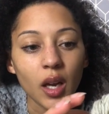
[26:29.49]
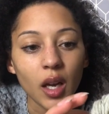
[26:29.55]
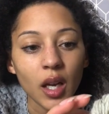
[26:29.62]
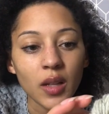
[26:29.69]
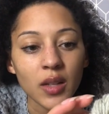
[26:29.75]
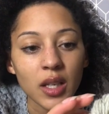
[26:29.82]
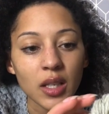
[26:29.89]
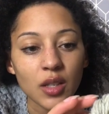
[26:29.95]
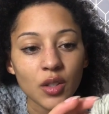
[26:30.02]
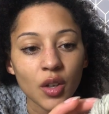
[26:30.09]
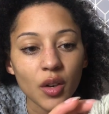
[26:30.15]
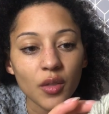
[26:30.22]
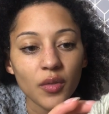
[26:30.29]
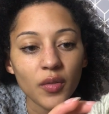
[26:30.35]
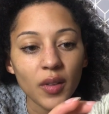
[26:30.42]
and then it's
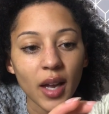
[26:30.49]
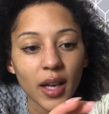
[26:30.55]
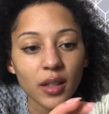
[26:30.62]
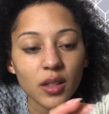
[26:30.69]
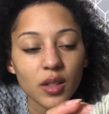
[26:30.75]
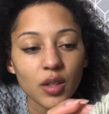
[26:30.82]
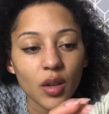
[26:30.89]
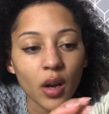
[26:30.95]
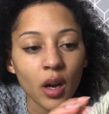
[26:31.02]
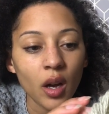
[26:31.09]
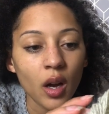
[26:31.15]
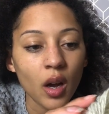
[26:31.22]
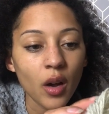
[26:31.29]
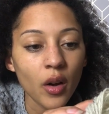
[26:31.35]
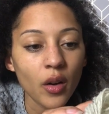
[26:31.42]
got flecks
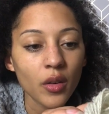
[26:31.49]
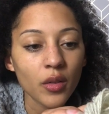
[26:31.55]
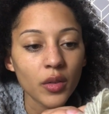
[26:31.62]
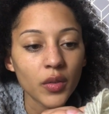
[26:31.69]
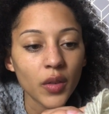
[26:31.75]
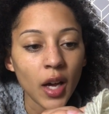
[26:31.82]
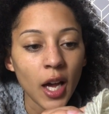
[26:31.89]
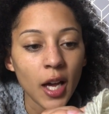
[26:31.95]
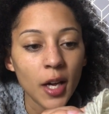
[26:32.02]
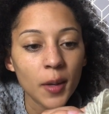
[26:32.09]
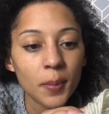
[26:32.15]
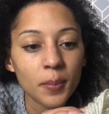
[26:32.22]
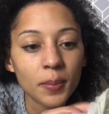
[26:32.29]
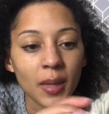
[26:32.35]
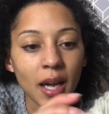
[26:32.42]
of
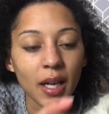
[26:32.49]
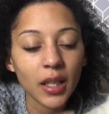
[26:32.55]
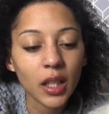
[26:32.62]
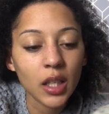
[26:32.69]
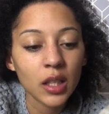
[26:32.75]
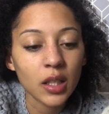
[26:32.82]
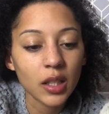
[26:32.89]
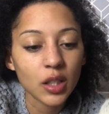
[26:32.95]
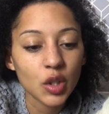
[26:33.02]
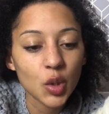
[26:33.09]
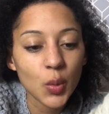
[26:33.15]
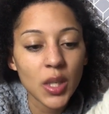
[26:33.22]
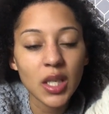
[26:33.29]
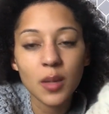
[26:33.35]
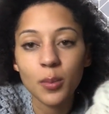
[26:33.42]
black and like a
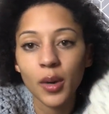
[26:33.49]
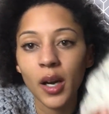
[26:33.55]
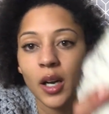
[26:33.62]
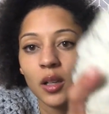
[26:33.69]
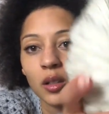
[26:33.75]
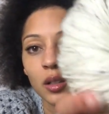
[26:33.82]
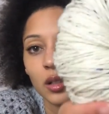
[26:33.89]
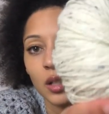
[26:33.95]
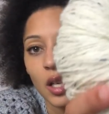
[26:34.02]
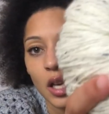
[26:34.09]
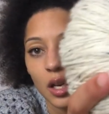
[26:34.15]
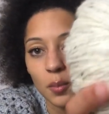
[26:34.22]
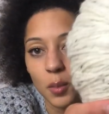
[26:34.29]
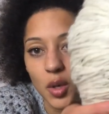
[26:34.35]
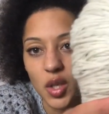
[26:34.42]
tweedy brown,
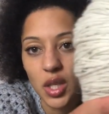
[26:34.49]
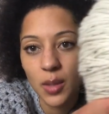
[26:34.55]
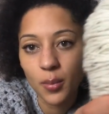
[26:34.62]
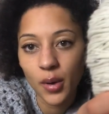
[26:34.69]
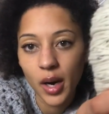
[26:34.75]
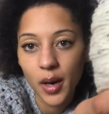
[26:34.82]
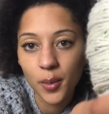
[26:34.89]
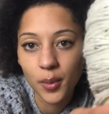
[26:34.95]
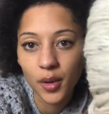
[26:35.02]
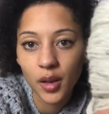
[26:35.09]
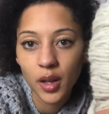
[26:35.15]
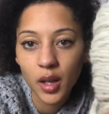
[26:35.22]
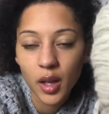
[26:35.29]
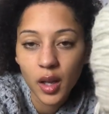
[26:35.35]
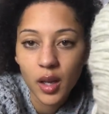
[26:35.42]
mossy brown.
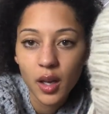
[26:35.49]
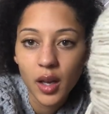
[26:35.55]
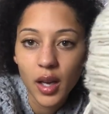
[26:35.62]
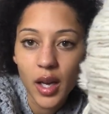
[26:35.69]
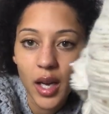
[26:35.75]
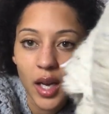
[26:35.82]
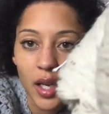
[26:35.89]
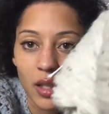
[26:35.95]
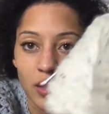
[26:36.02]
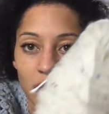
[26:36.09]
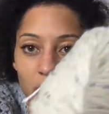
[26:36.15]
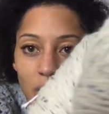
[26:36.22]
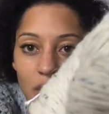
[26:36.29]
And